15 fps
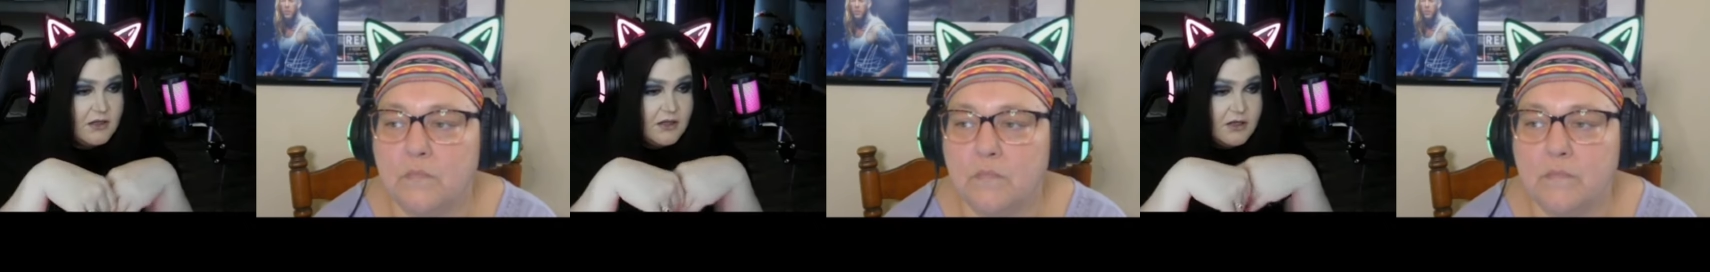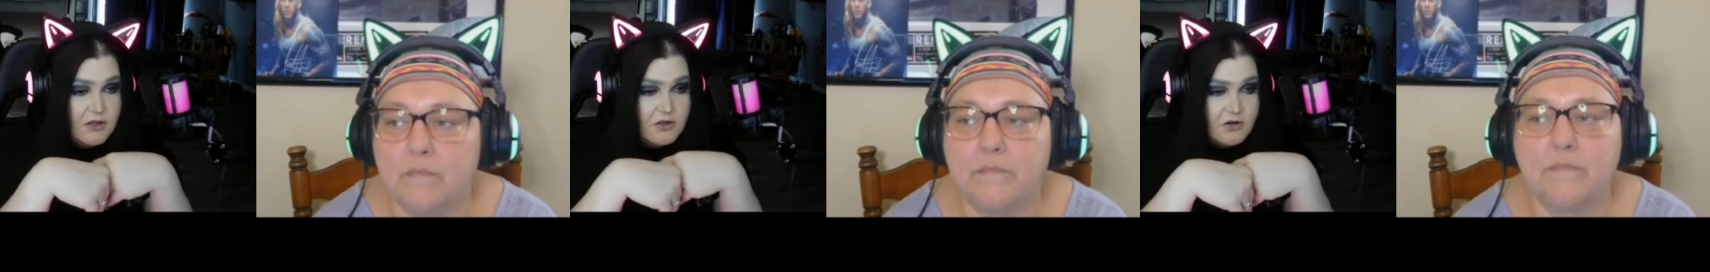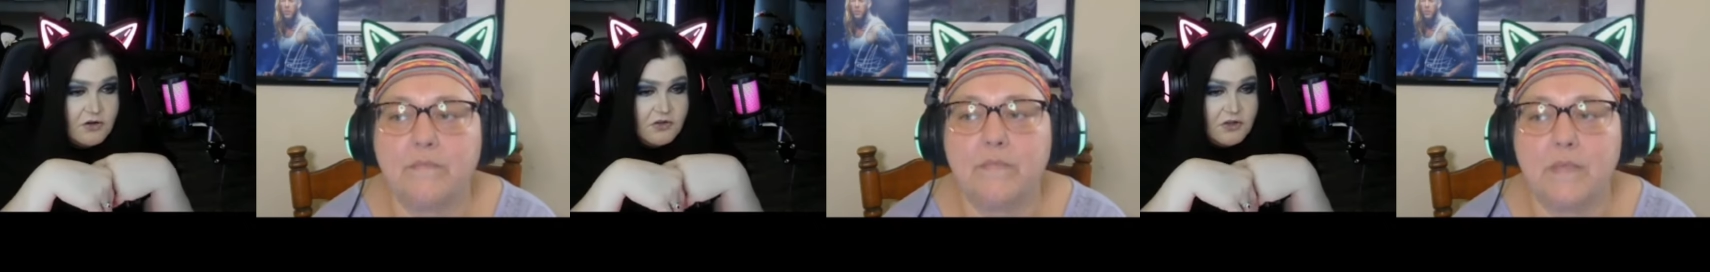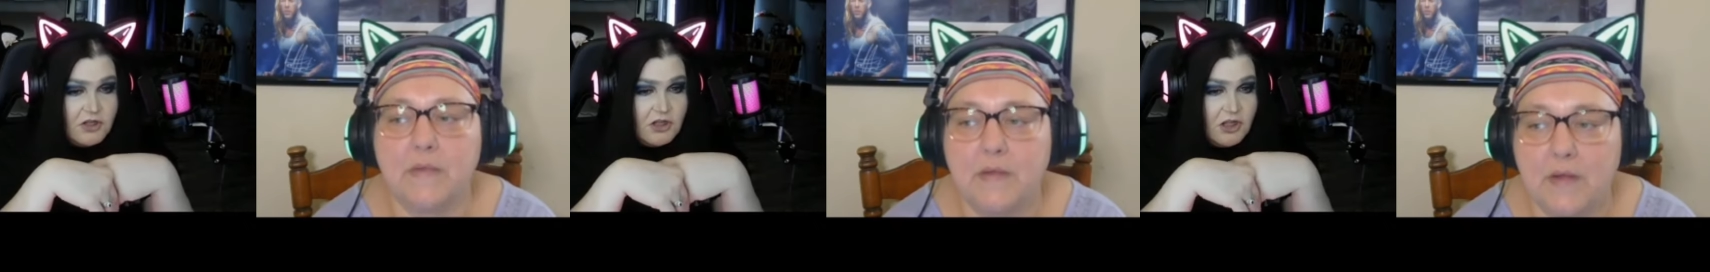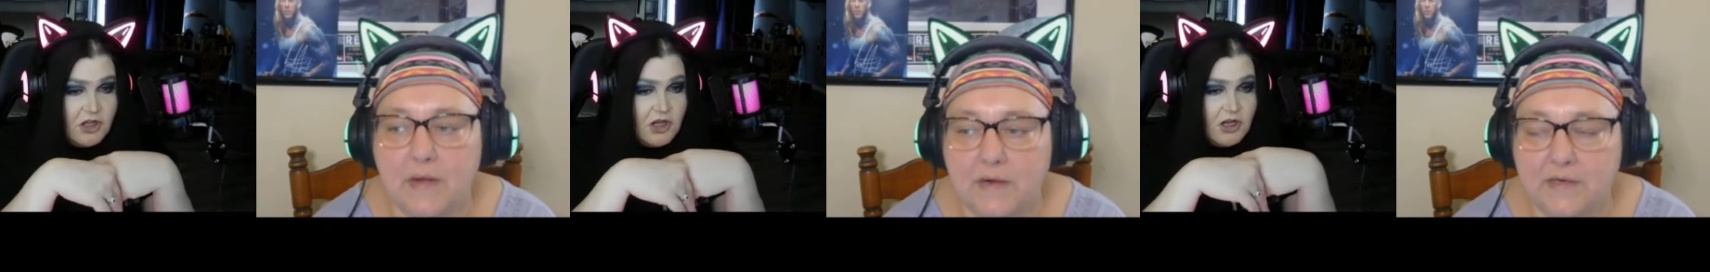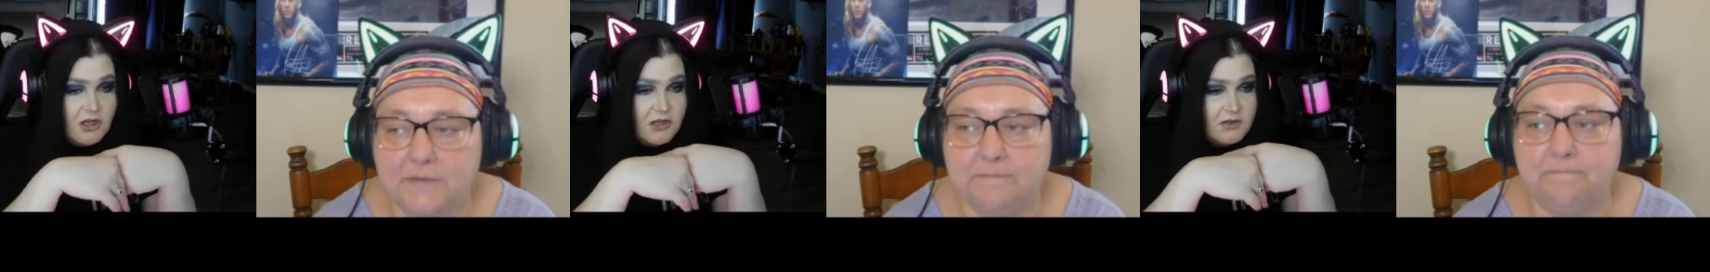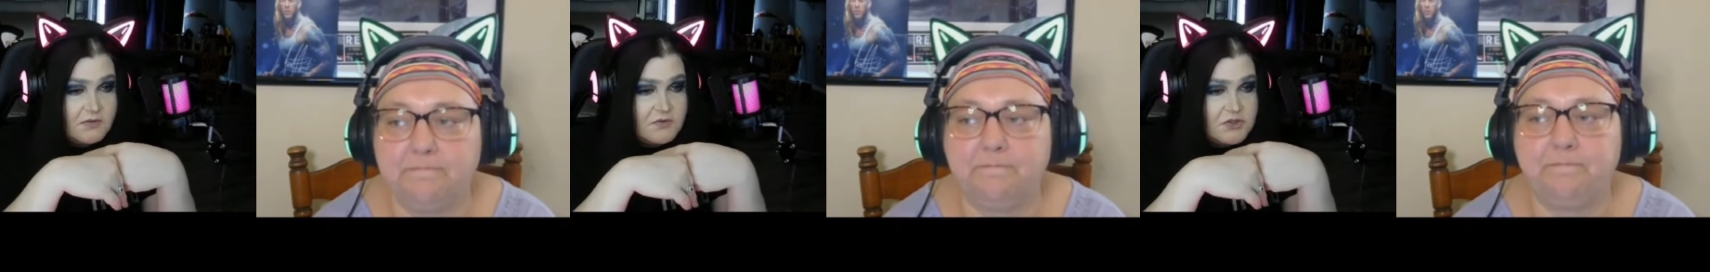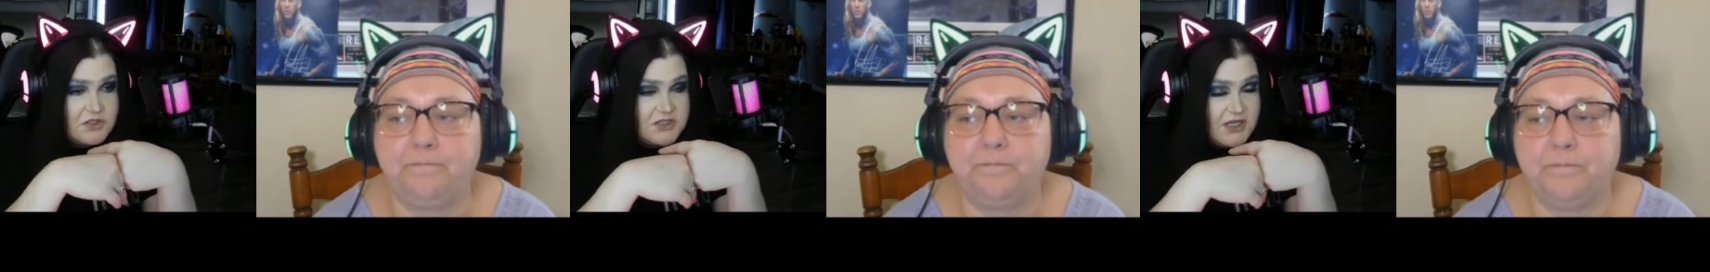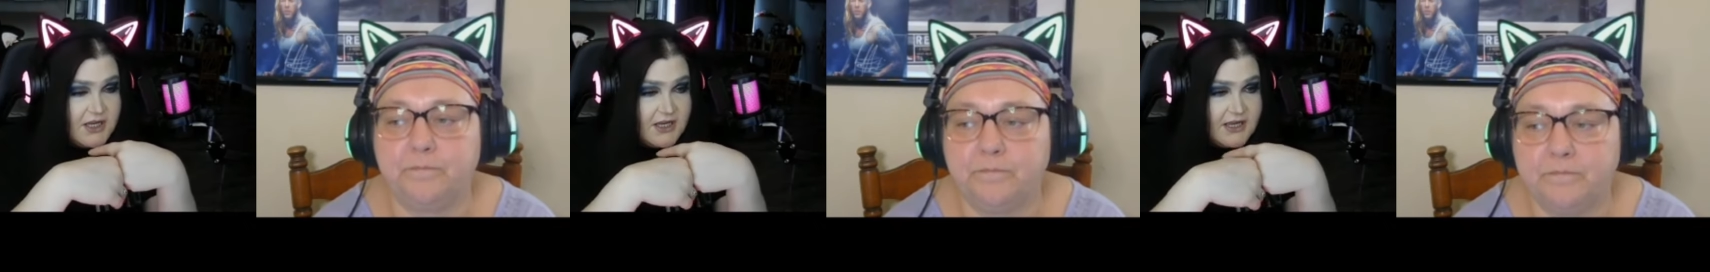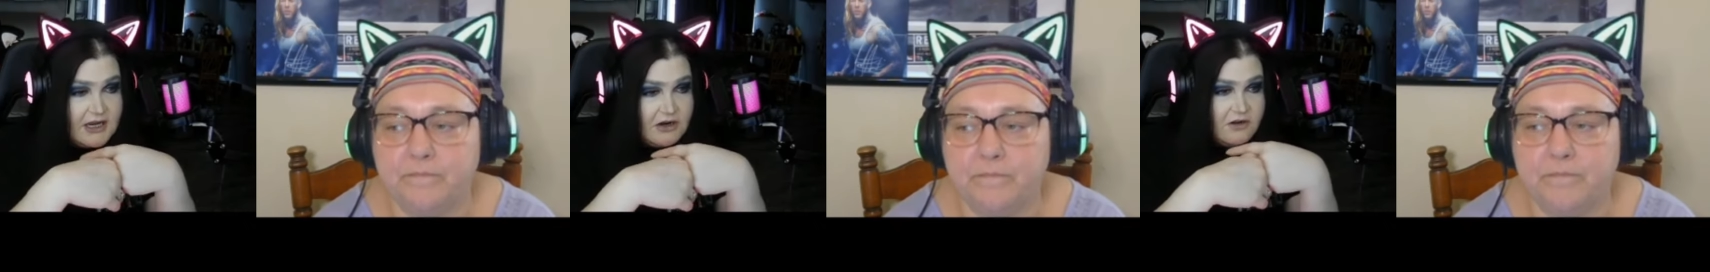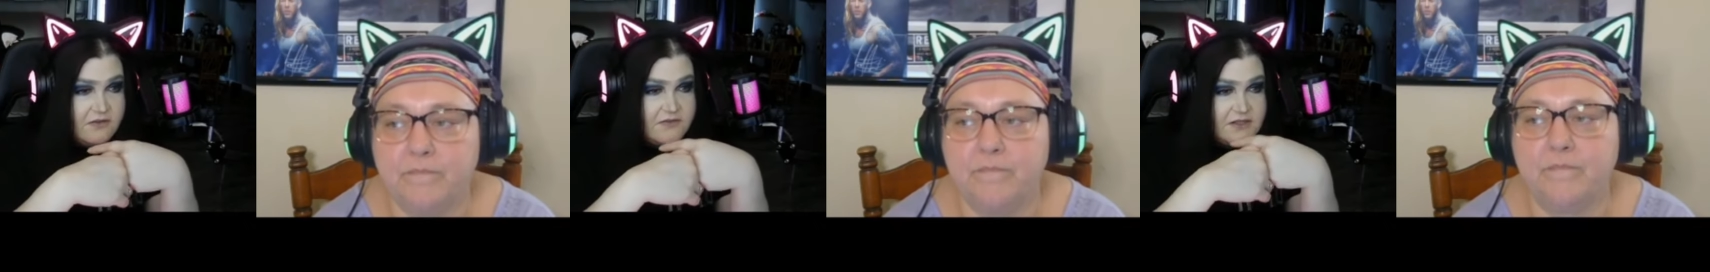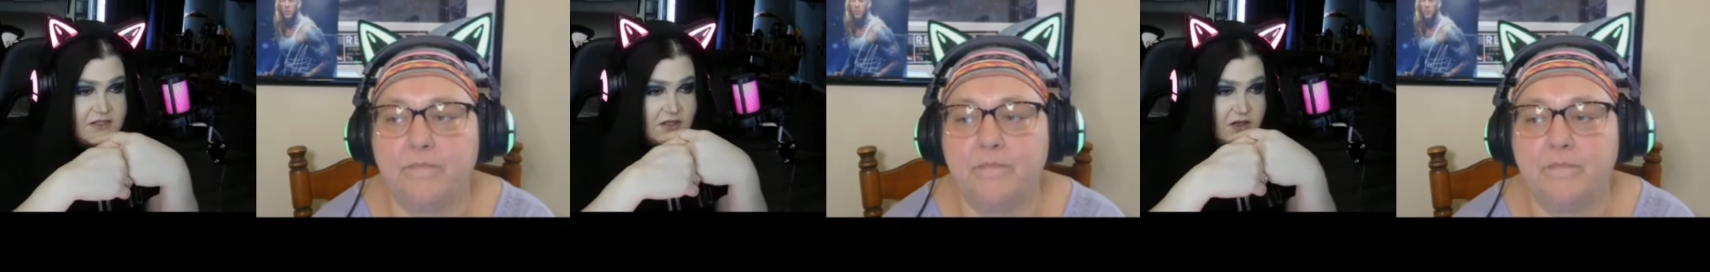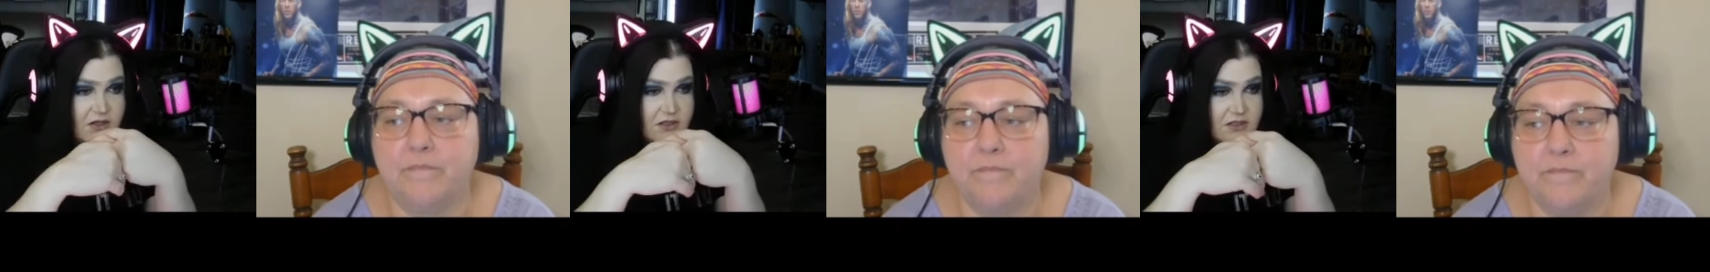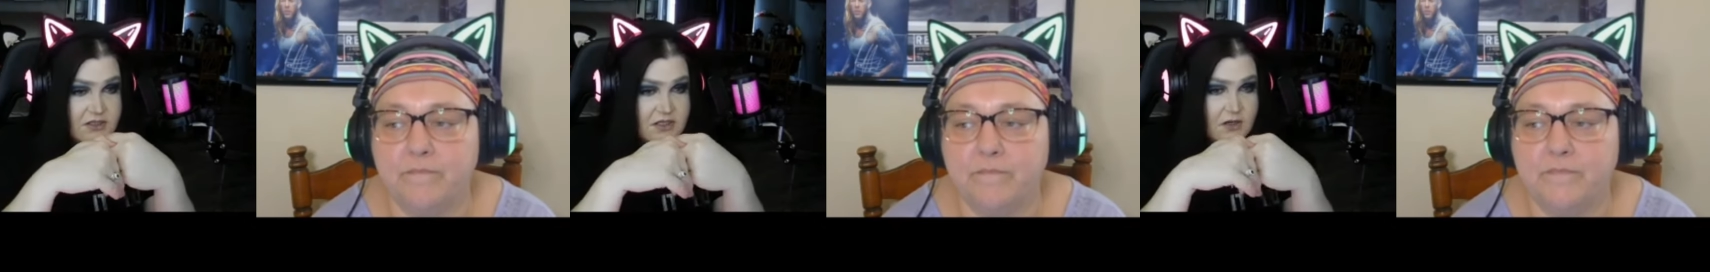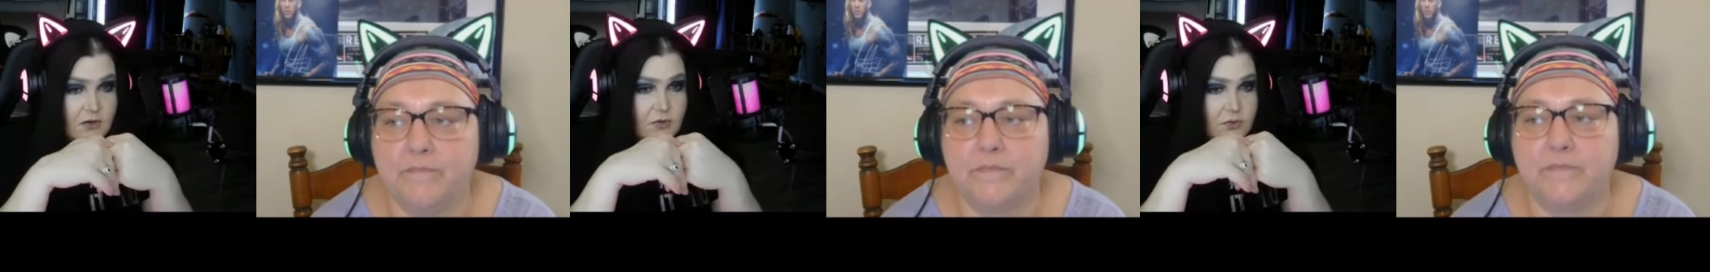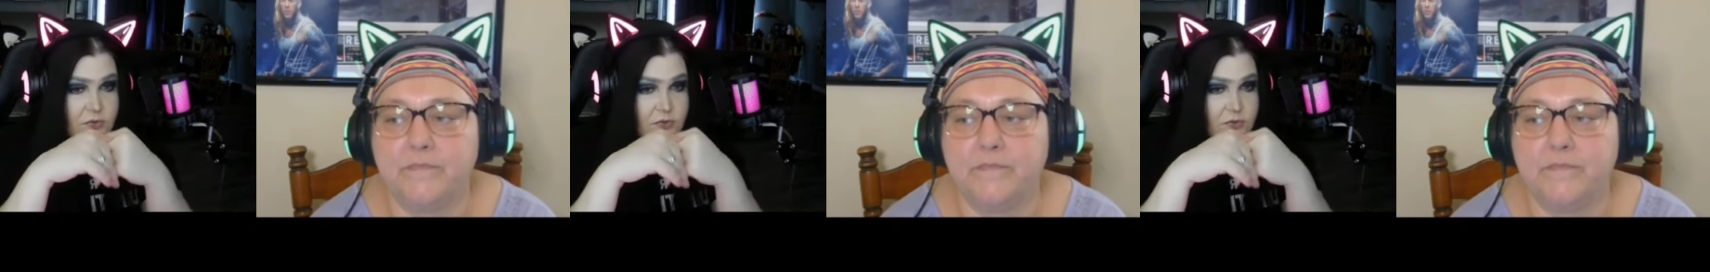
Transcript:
Speaker 1: they're on the clock to take care of us all. So